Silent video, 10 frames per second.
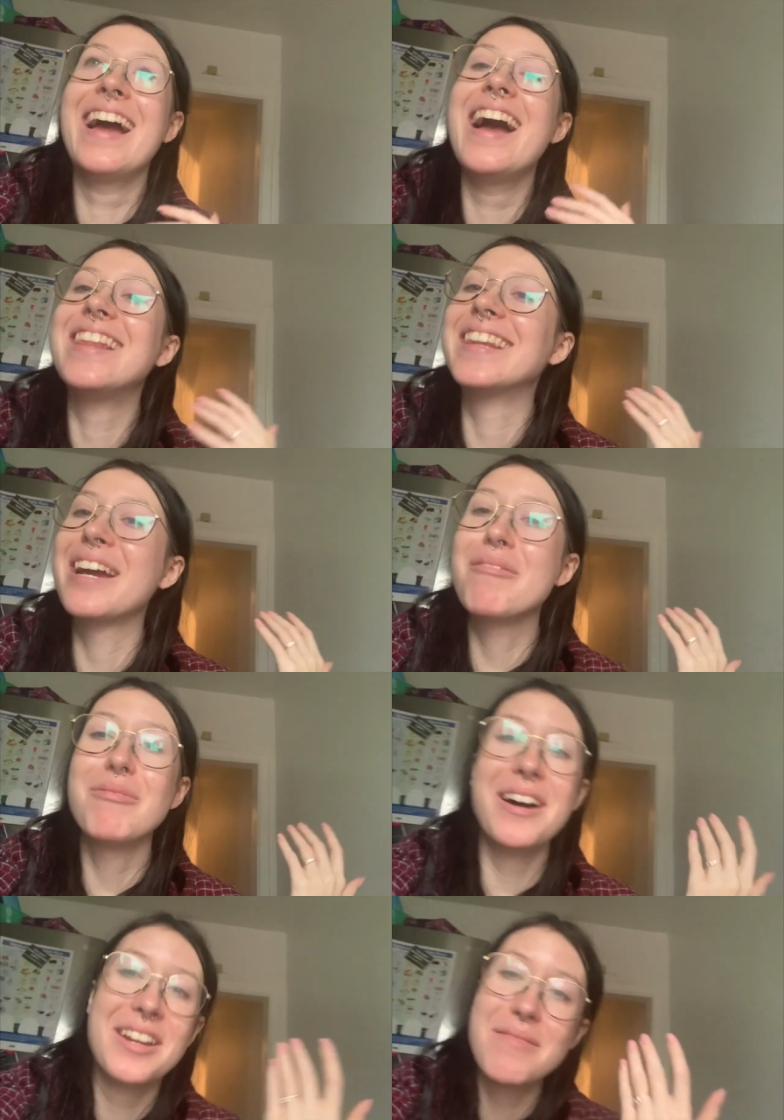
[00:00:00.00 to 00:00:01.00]
And like,
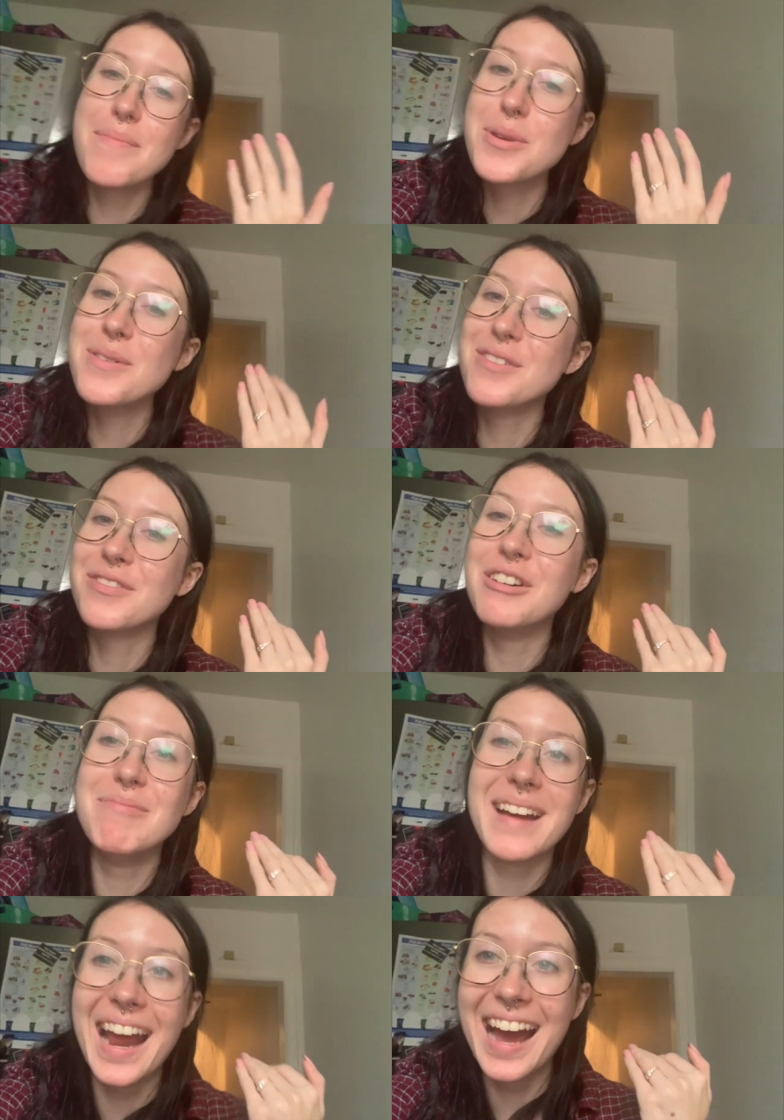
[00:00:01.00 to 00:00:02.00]
what a beautiful
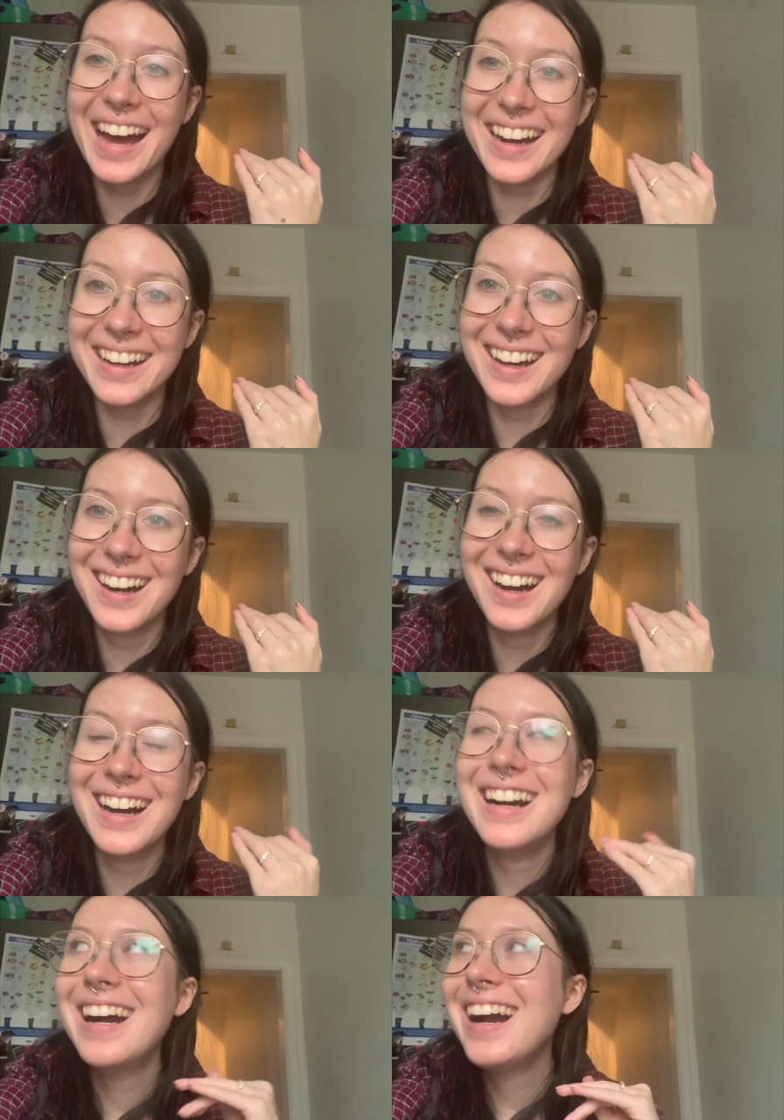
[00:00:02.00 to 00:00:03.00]
man.
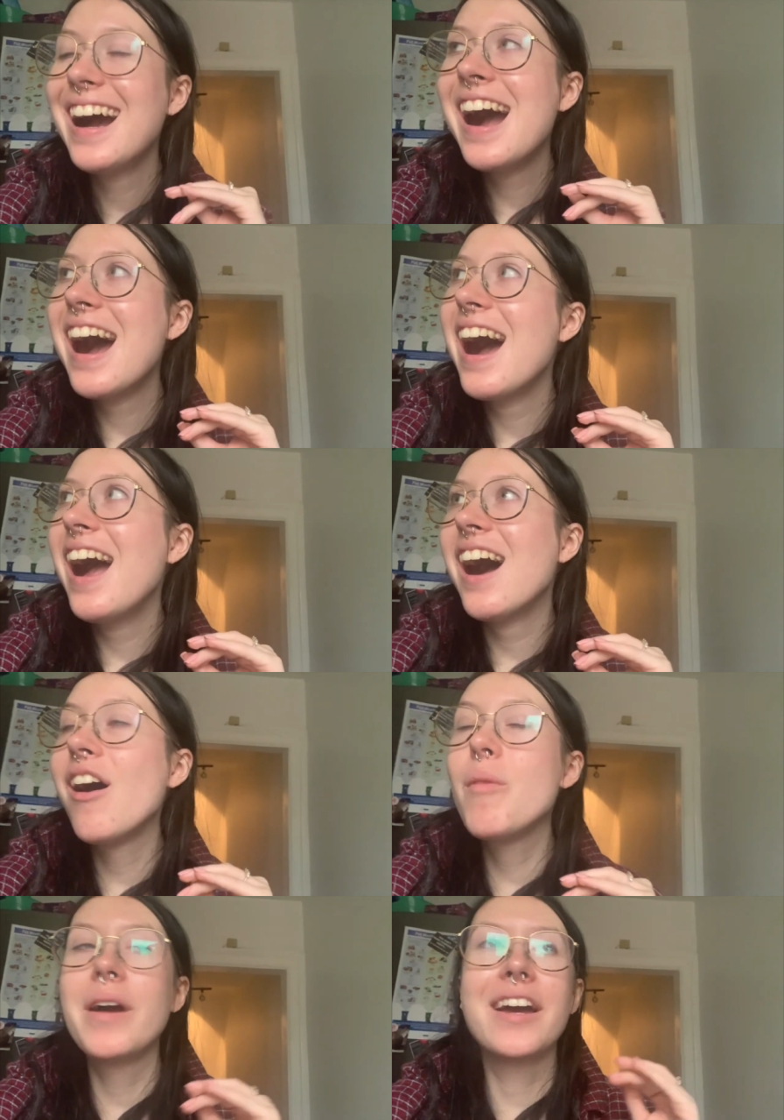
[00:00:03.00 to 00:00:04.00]

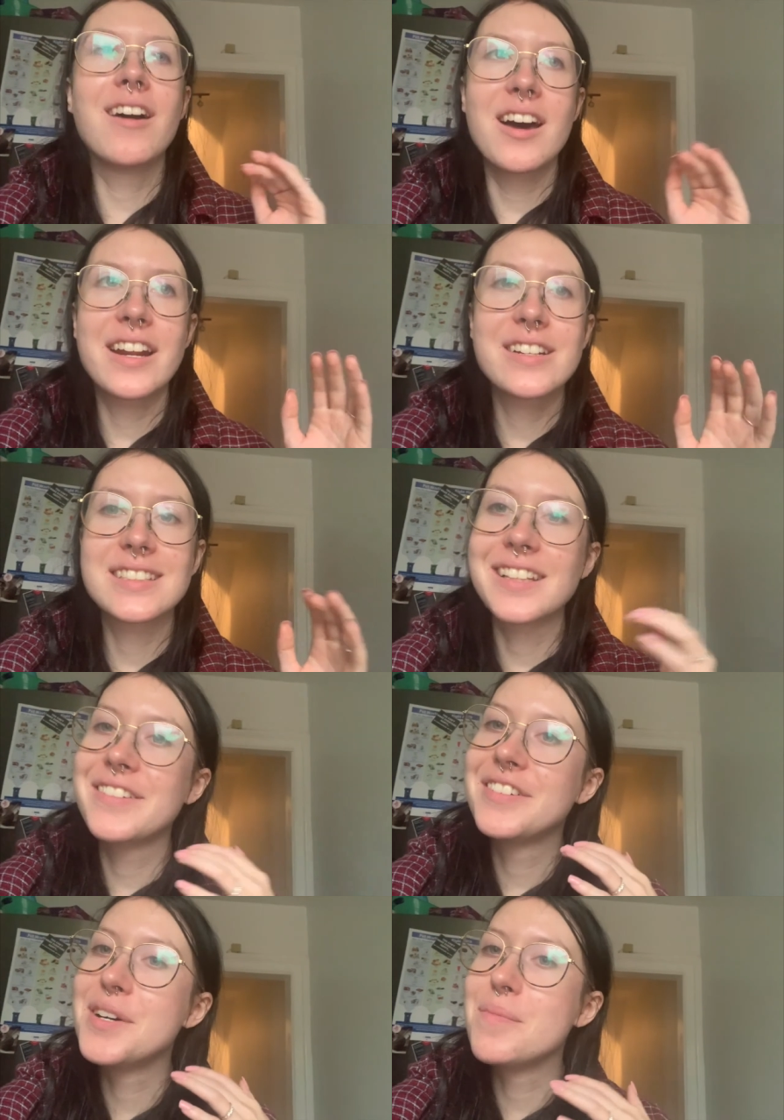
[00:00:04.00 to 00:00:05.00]
Oh my god, I just
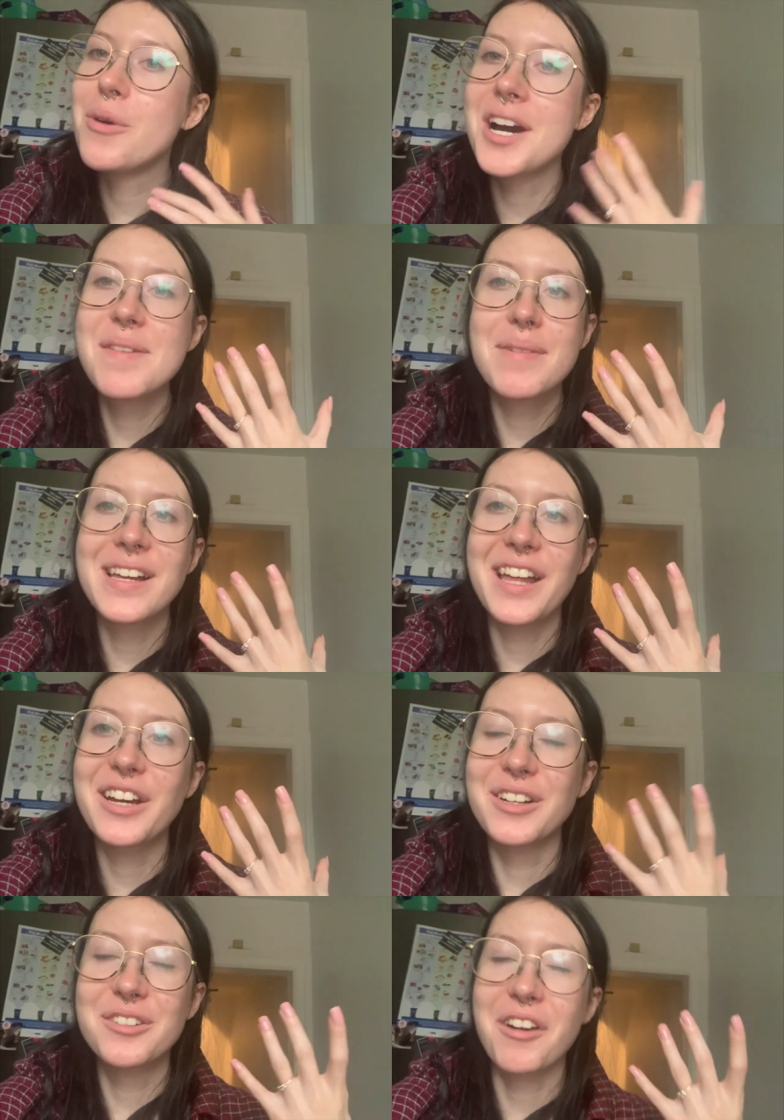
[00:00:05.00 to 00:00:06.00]
love him. Why am I like
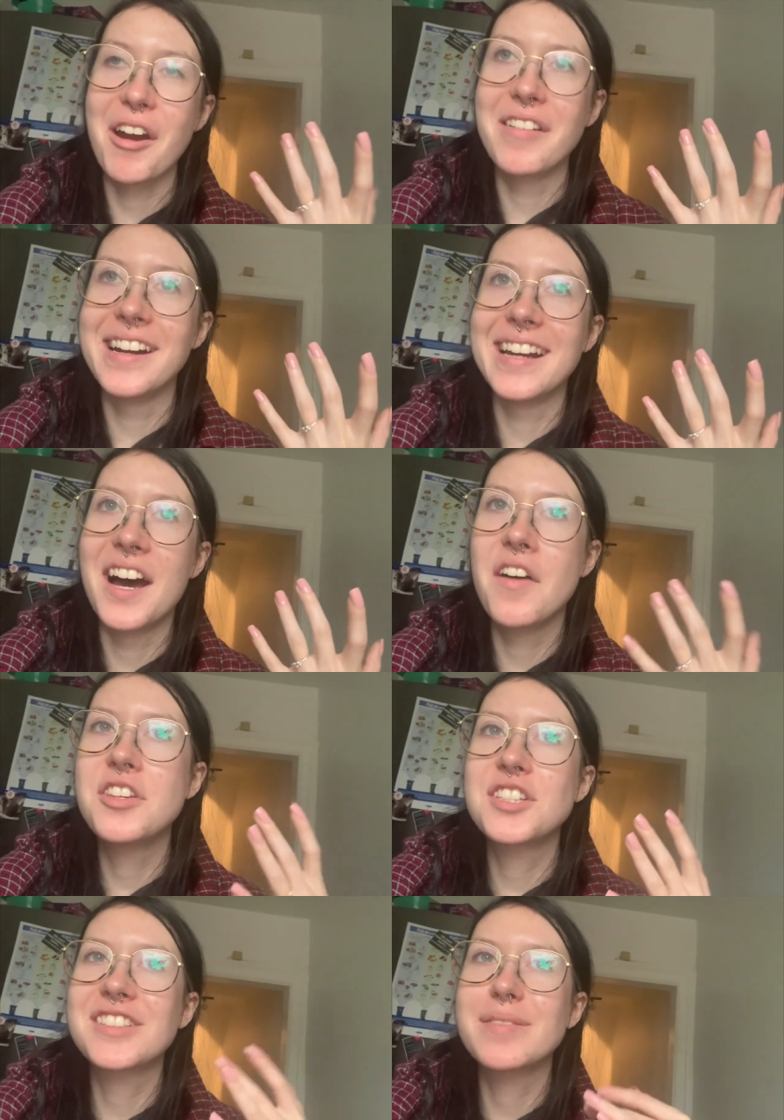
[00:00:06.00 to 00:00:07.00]
gonna cry right now?
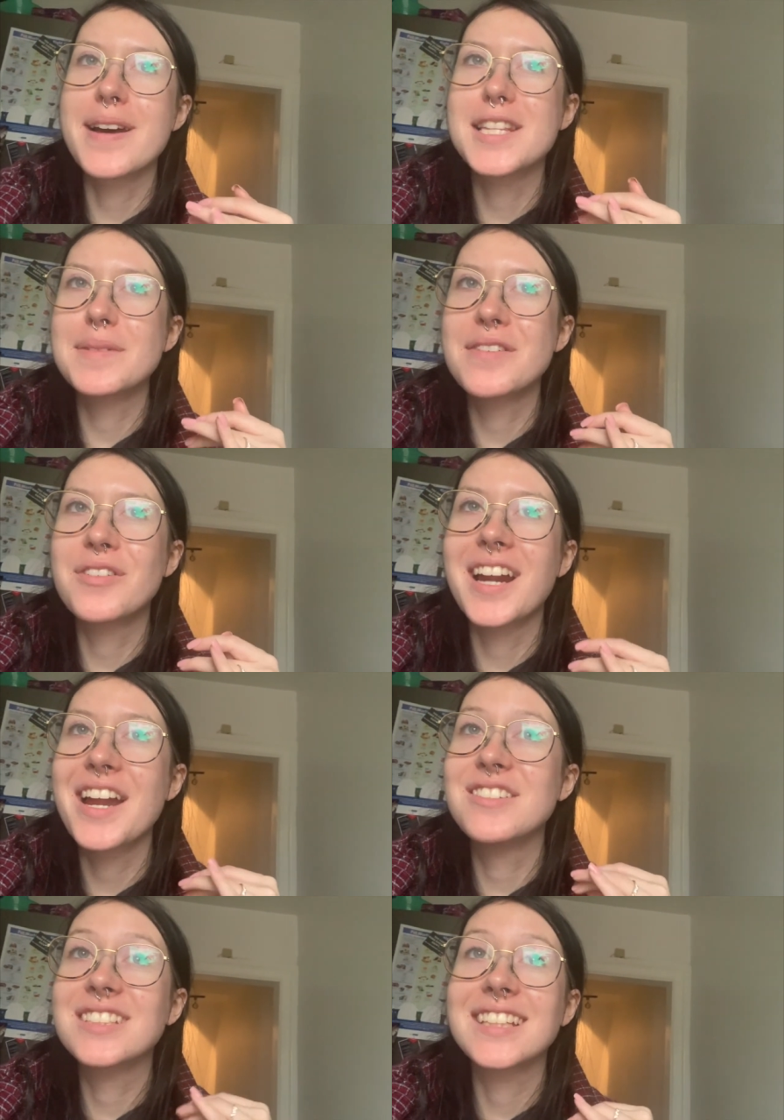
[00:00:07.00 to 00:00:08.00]
This just reminds me of when I
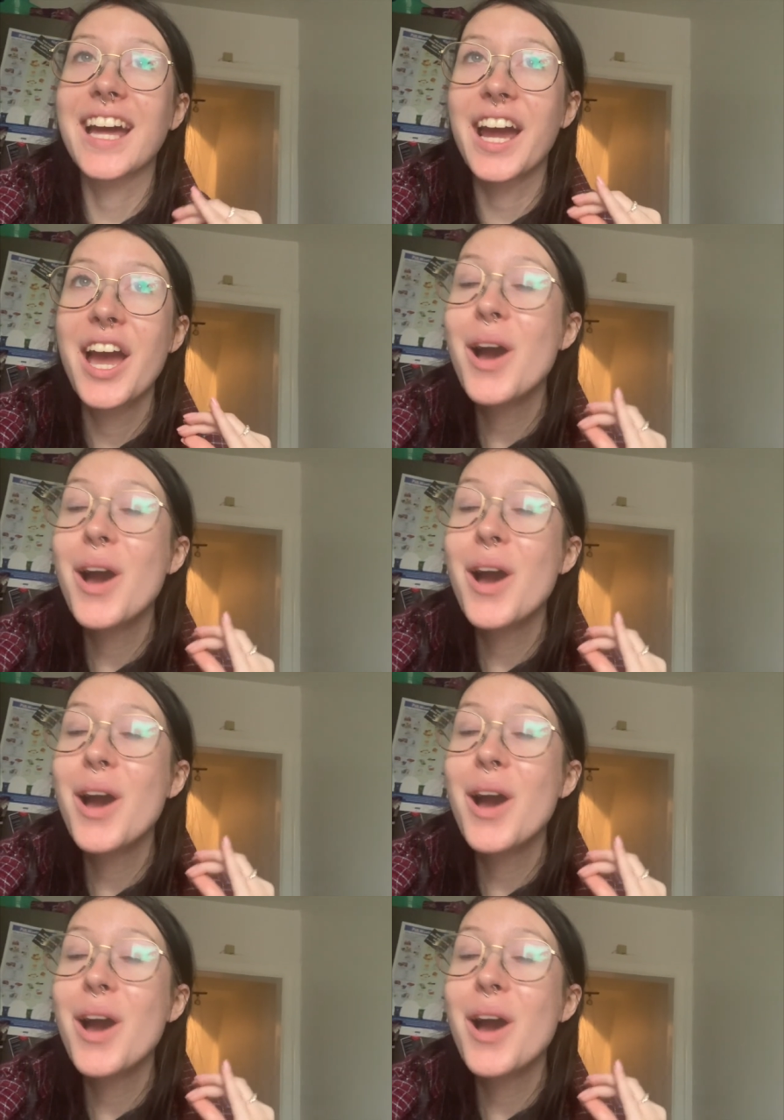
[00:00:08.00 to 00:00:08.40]
used to like